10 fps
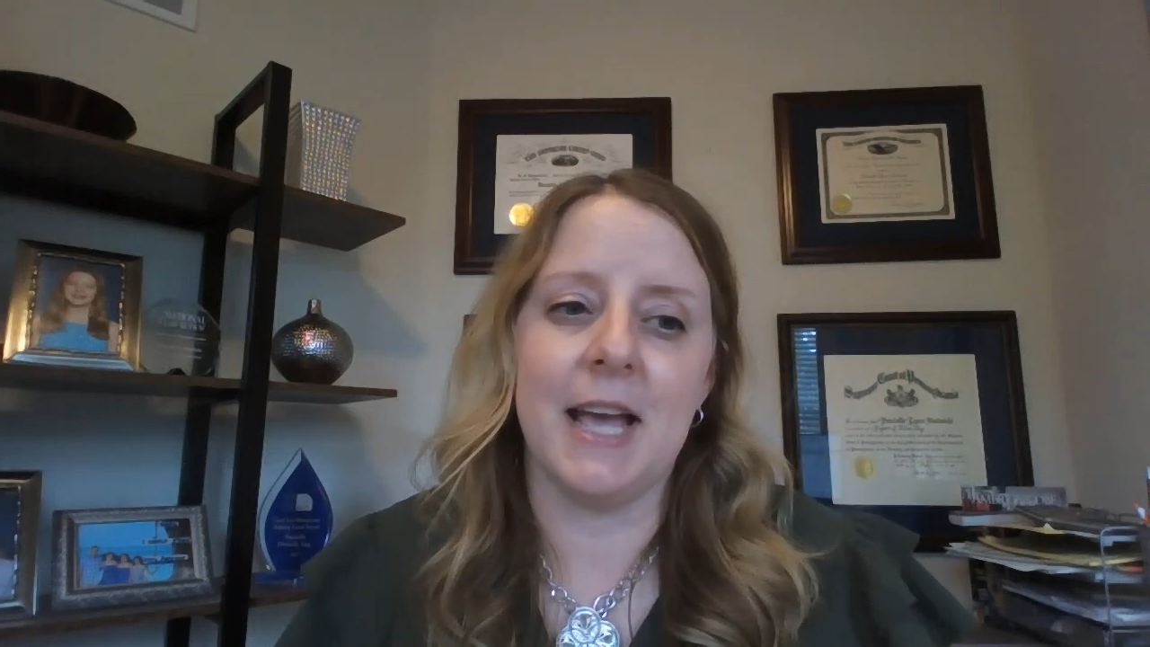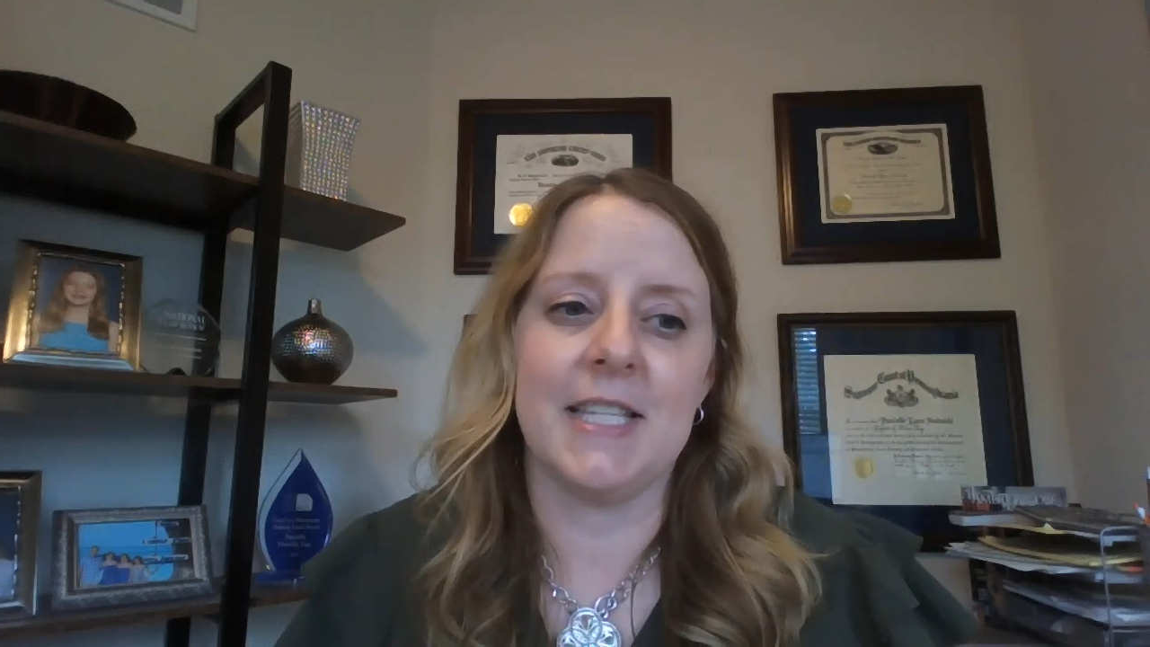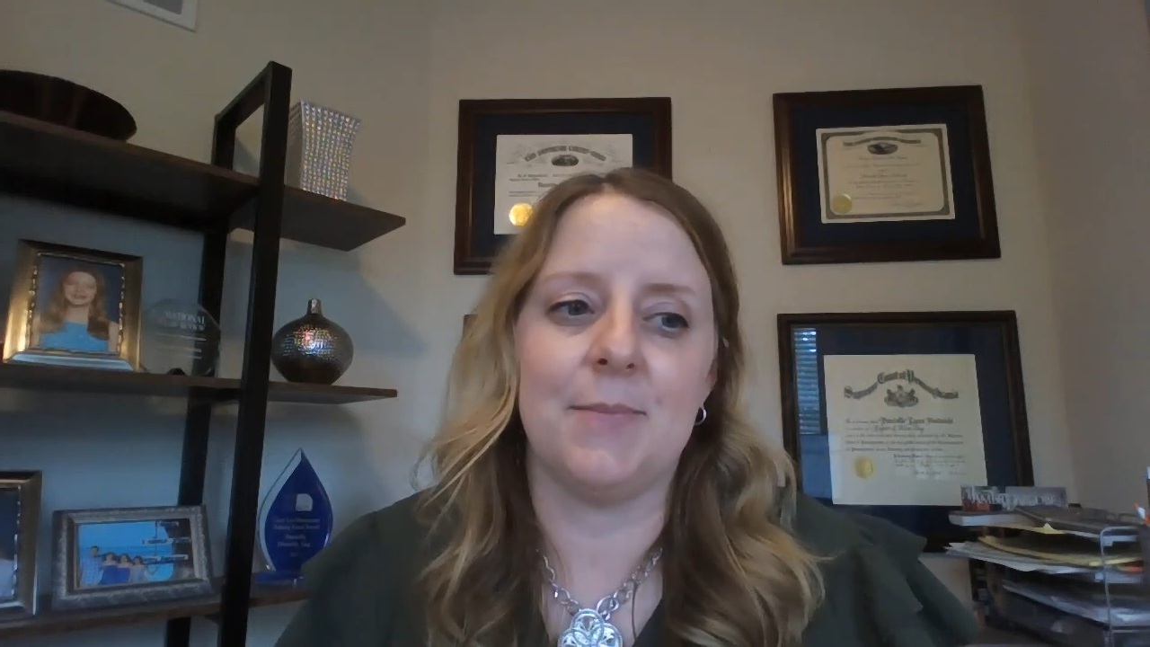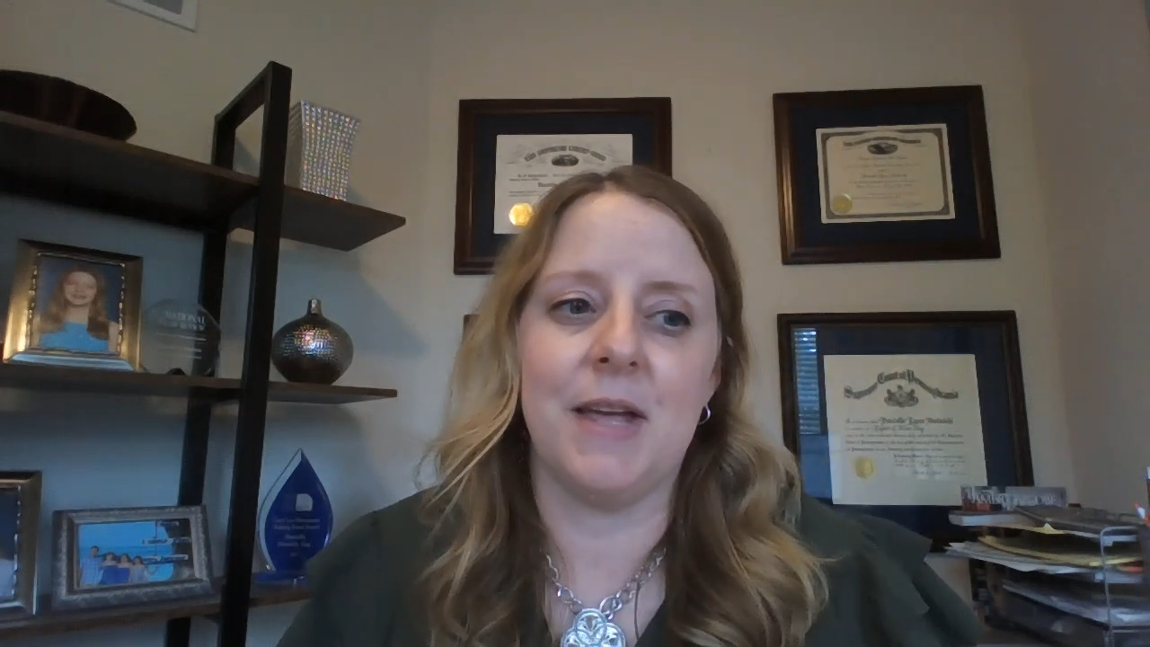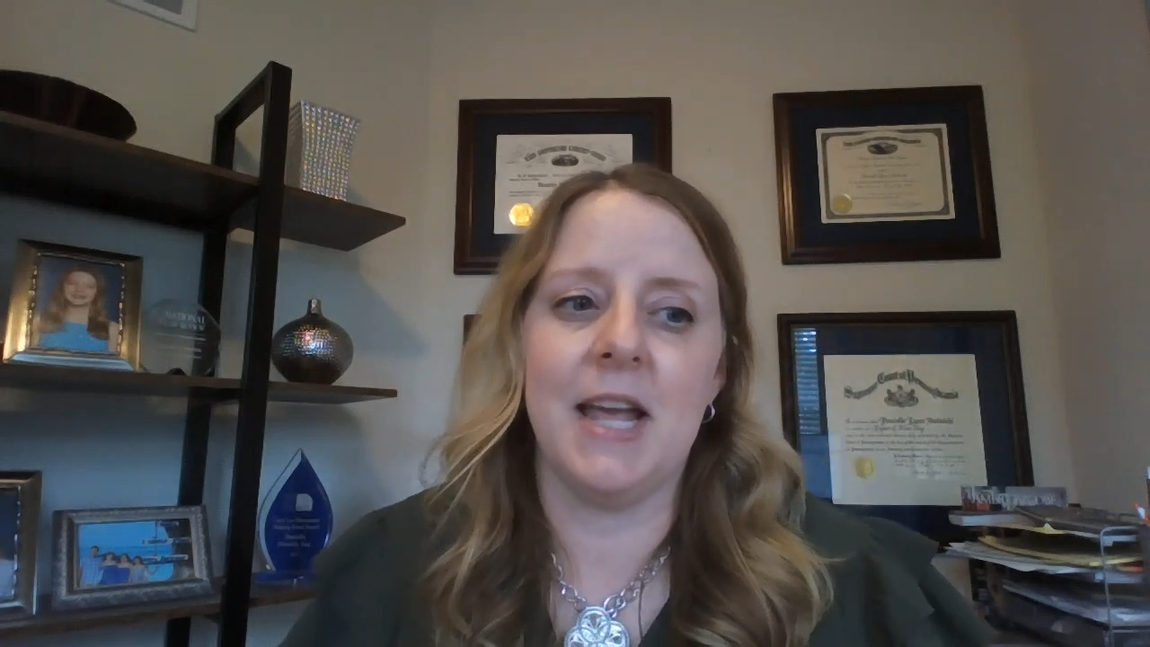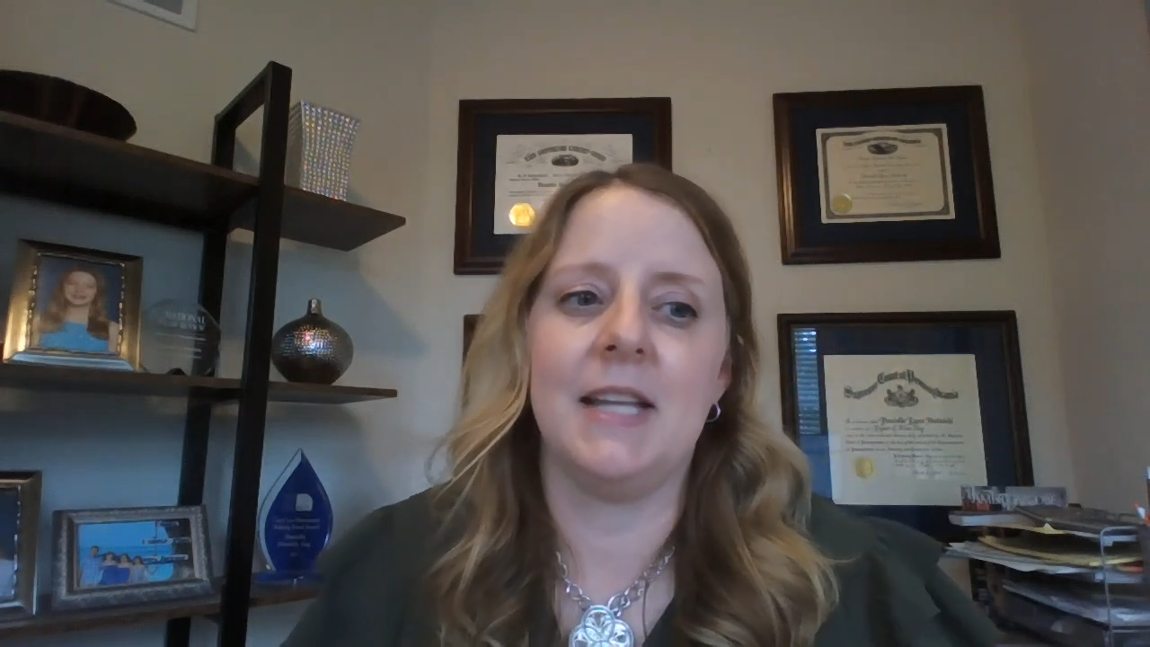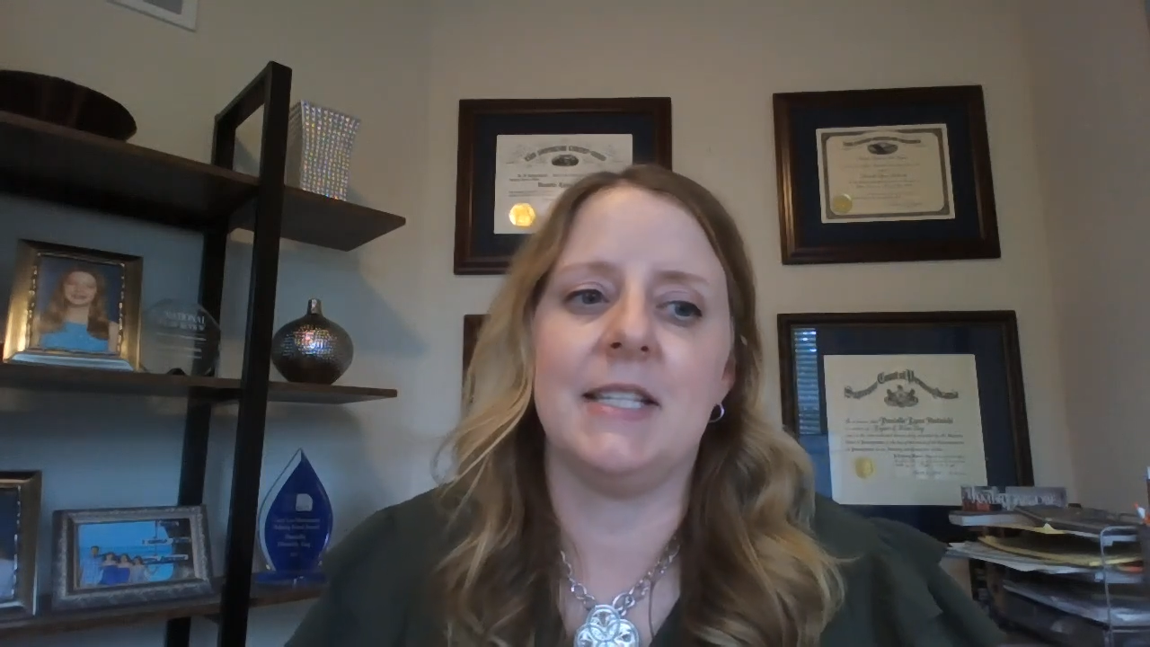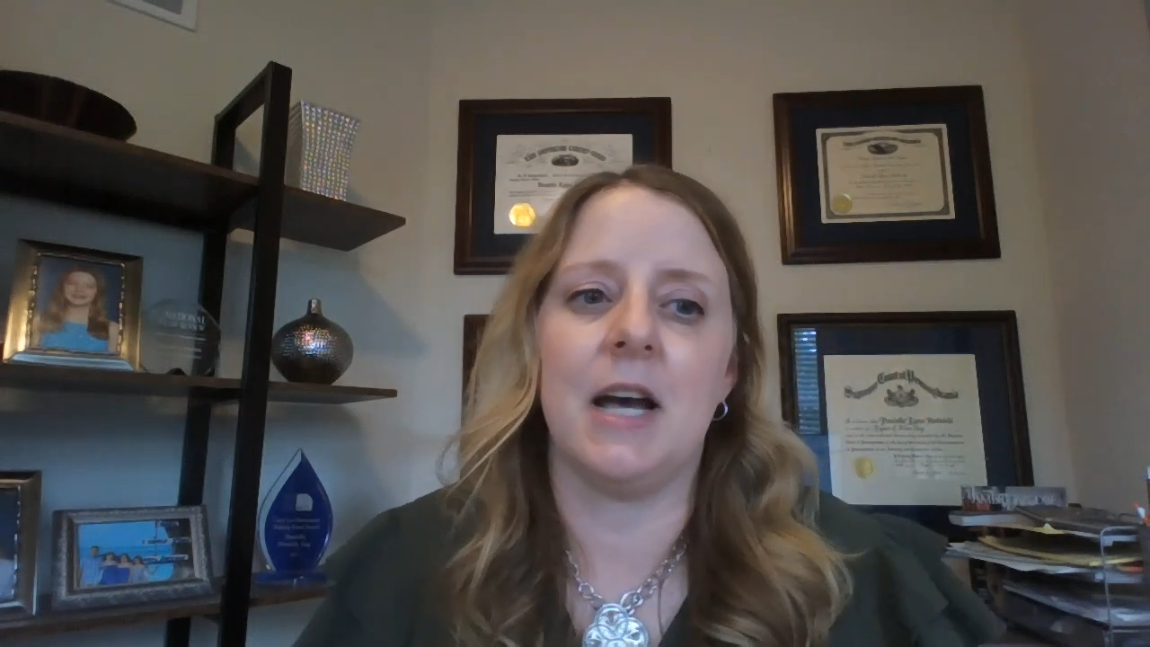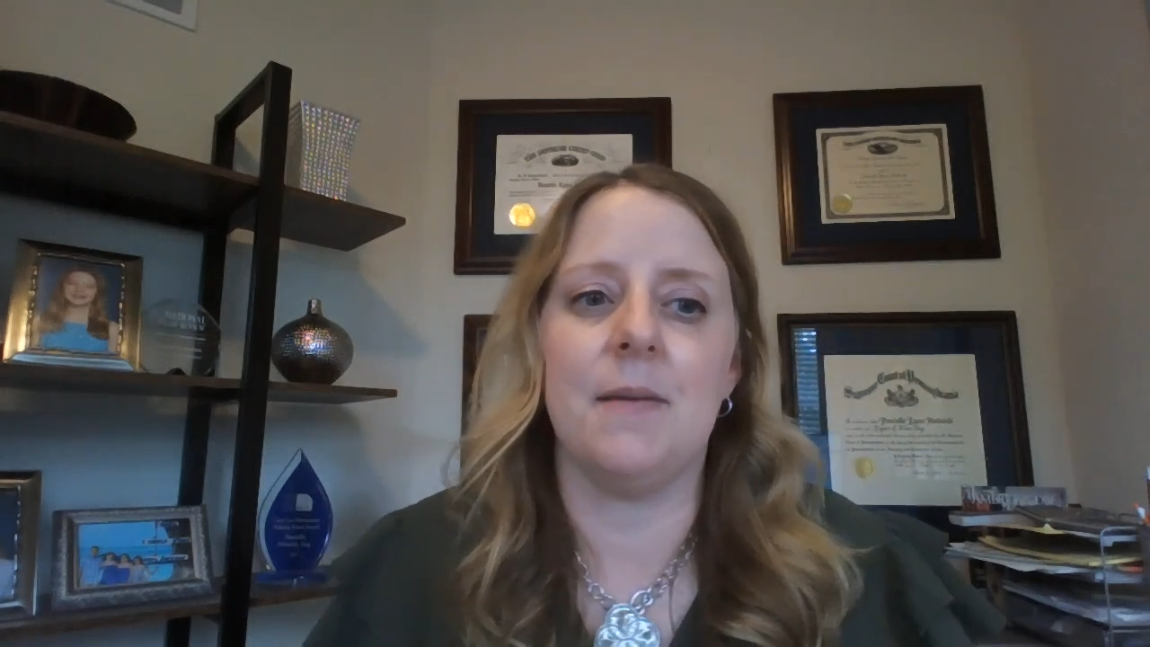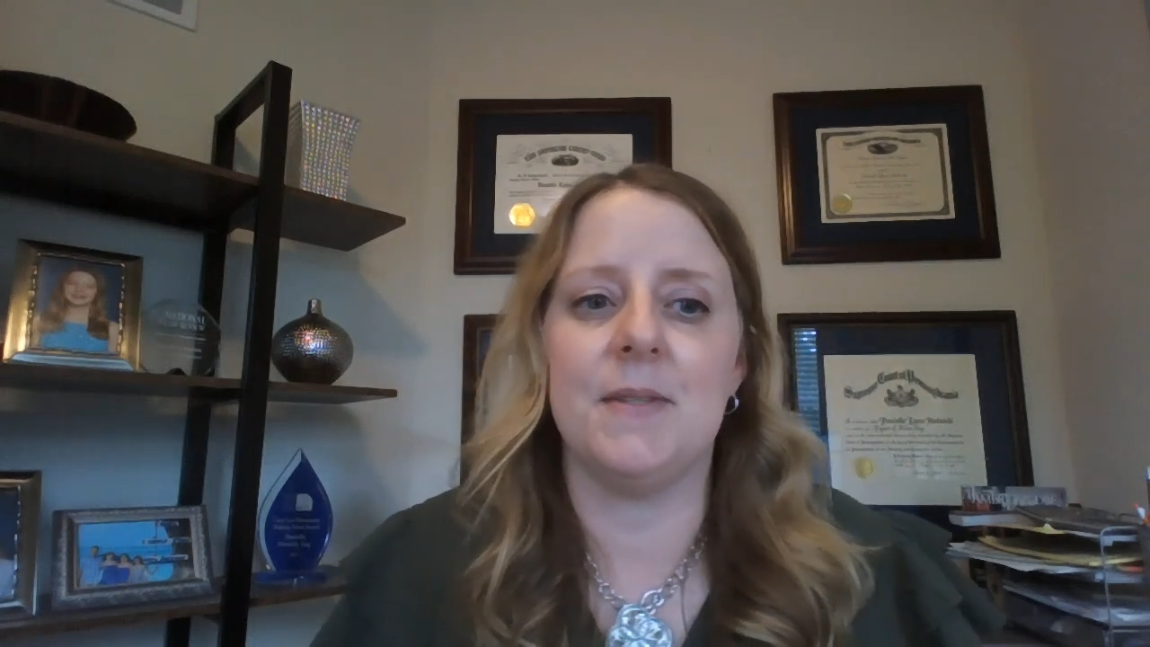SBA to help